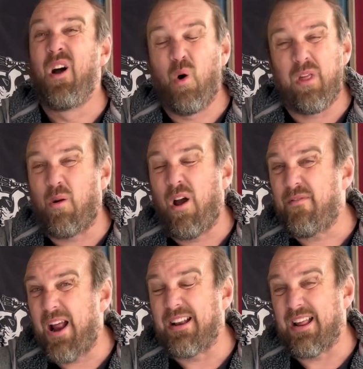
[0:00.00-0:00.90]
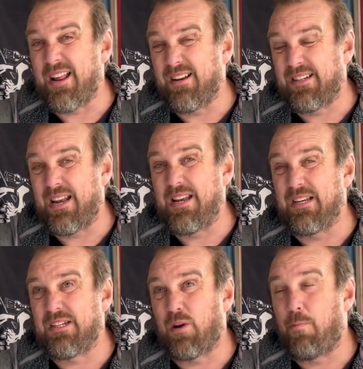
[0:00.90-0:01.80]
Although I haven't had it
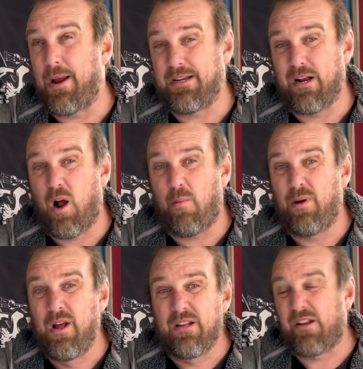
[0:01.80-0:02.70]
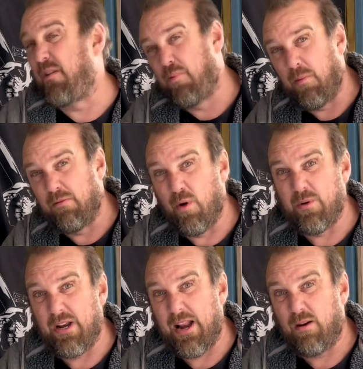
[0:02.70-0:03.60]
since I picked it up, so they've probably
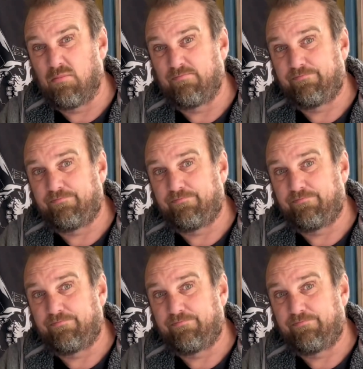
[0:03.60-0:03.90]
ruined it now.